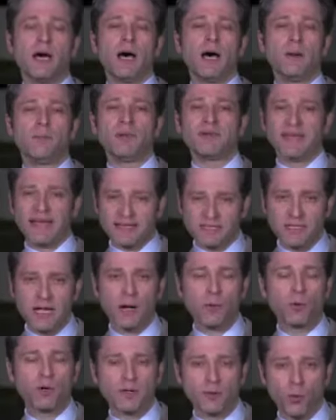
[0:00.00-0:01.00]
but that's
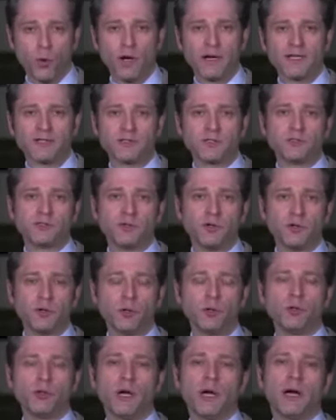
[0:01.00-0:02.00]
not what he wanted to
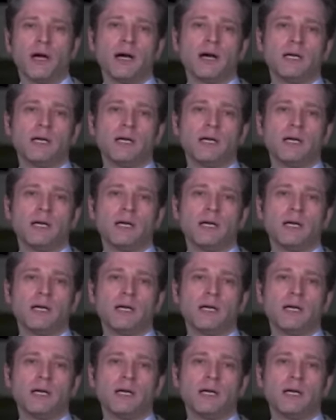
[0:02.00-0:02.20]
do.